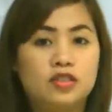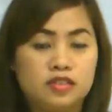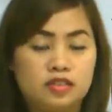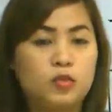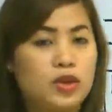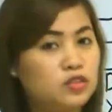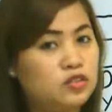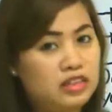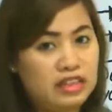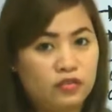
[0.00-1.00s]
So this is when you
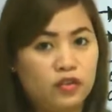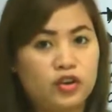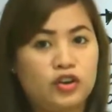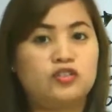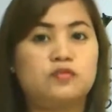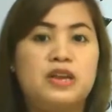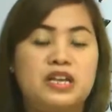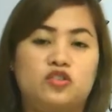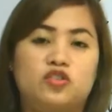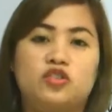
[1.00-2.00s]
deliver your
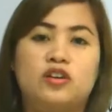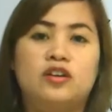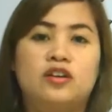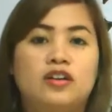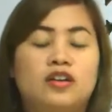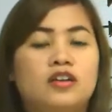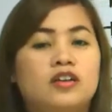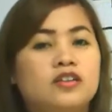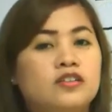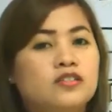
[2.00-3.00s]
speech.
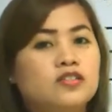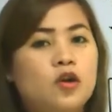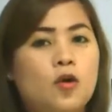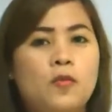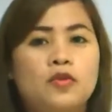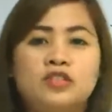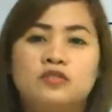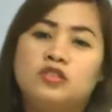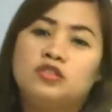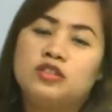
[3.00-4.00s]
So most of
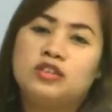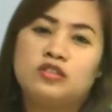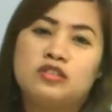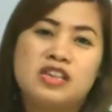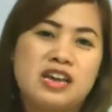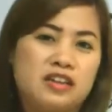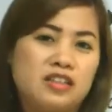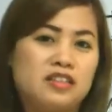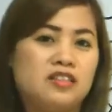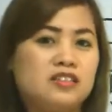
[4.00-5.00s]
the students think
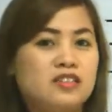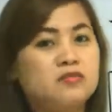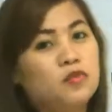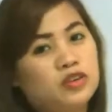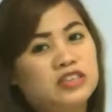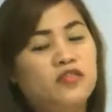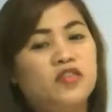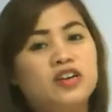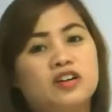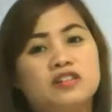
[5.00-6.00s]
that this is more
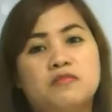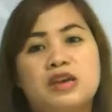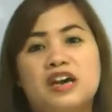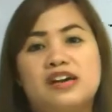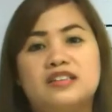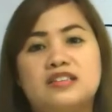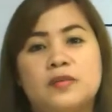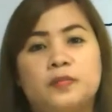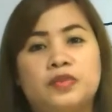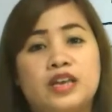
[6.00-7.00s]
difficult because
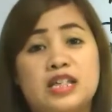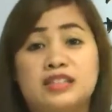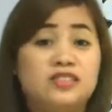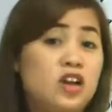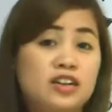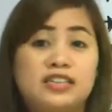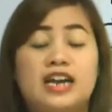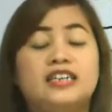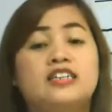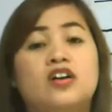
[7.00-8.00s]
it's not a
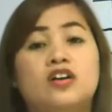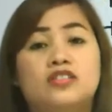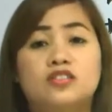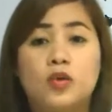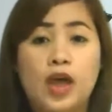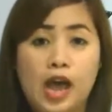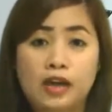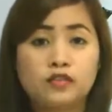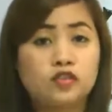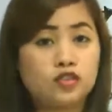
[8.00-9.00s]
dialogue. So we
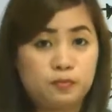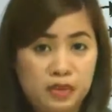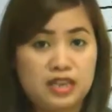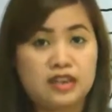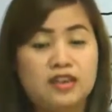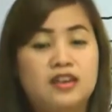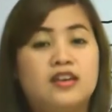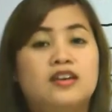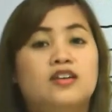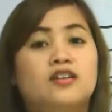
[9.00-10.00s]
have to speak
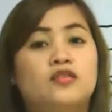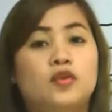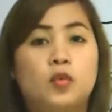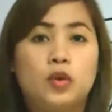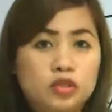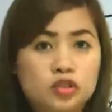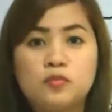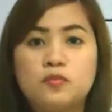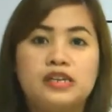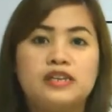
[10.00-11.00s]
for 1 to
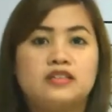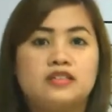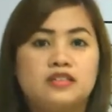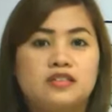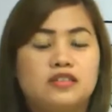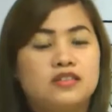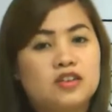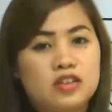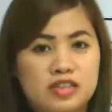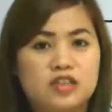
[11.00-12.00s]
2 minutes
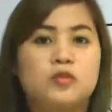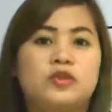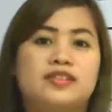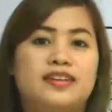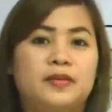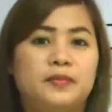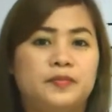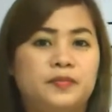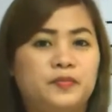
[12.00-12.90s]
continuously.